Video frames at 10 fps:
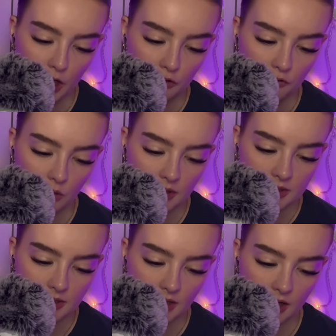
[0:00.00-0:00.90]

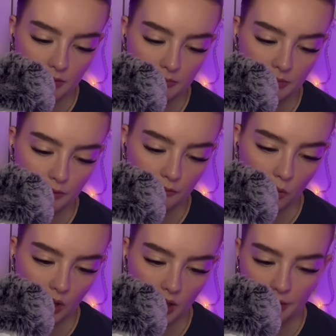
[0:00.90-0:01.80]
Forrest Gump,
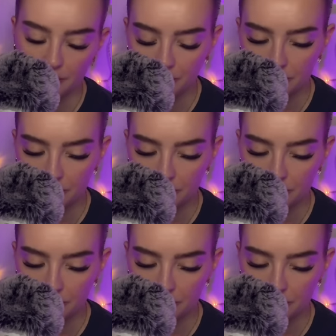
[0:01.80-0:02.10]
4.